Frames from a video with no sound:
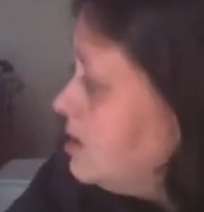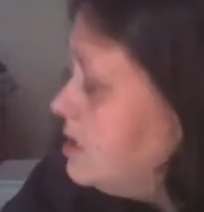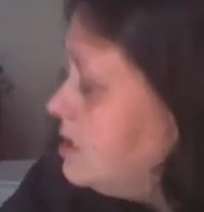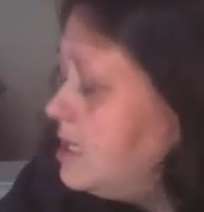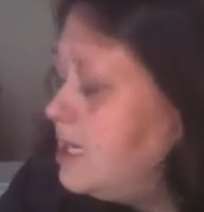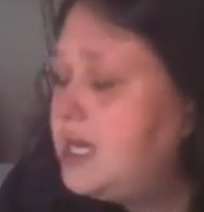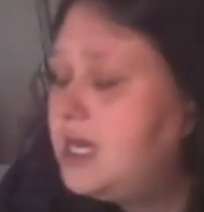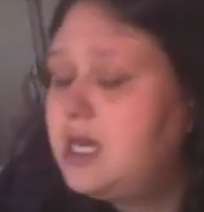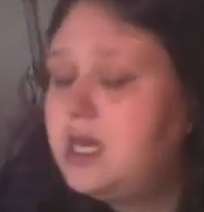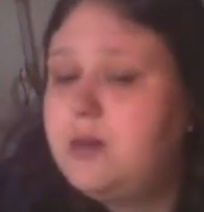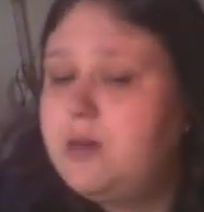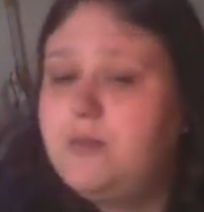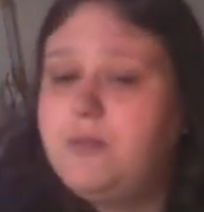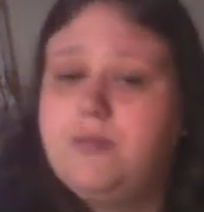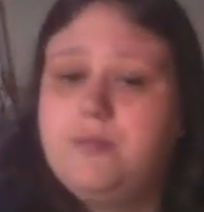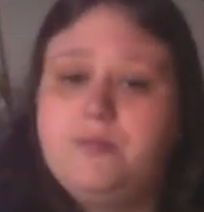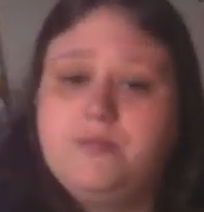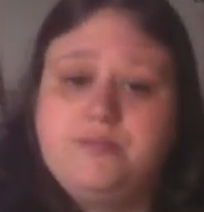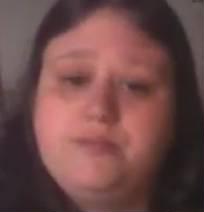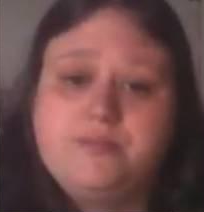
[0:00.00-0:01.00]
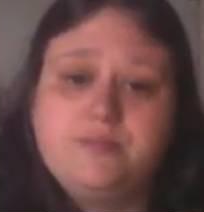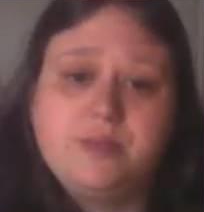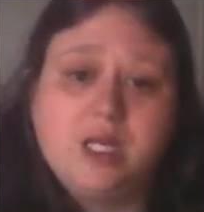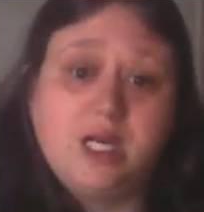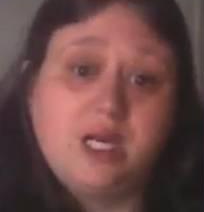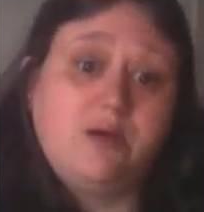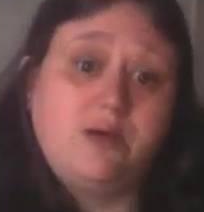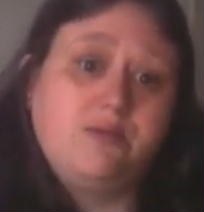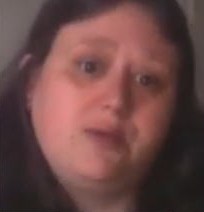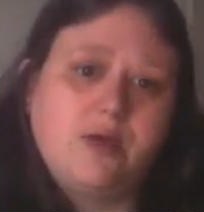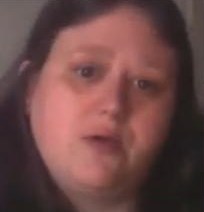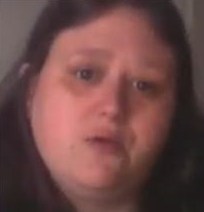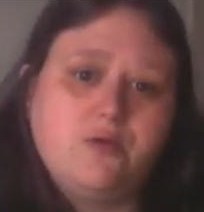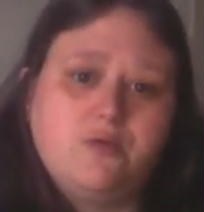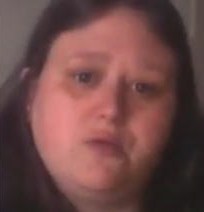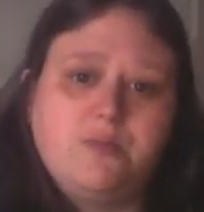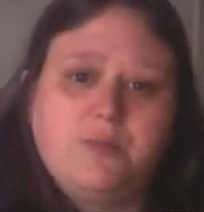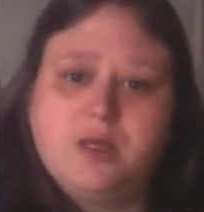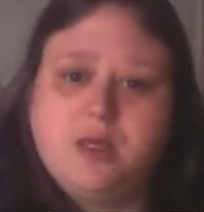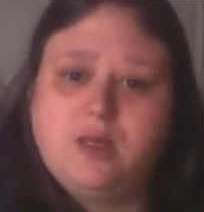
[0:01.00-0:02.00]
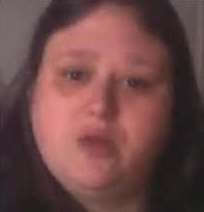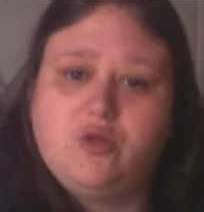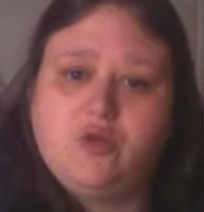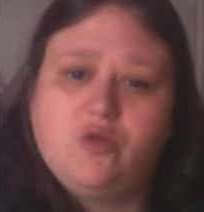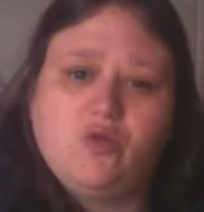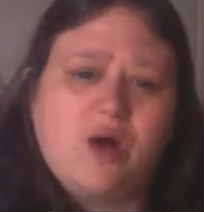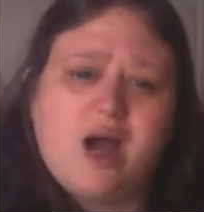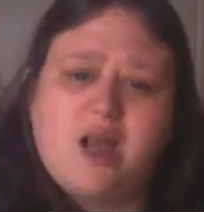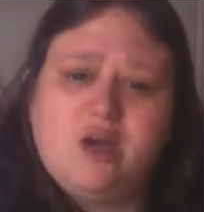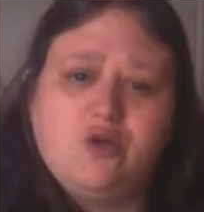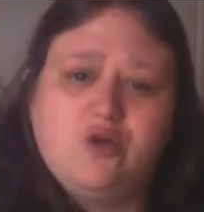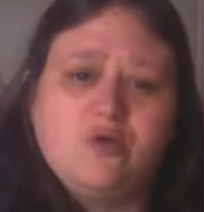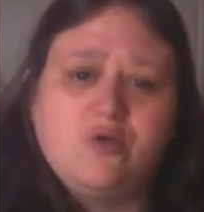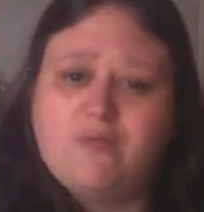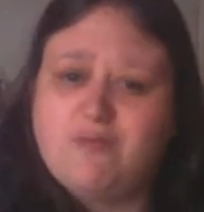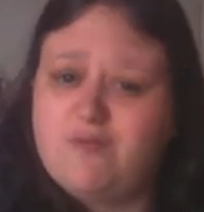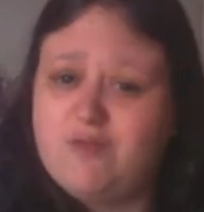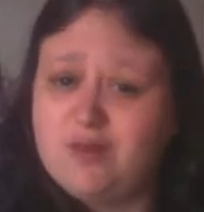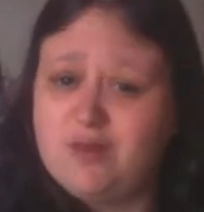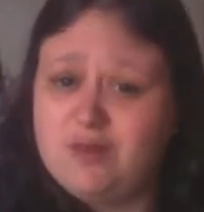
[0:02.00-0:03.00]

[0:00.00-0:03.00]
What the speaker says: and that was how, but, so I knew him for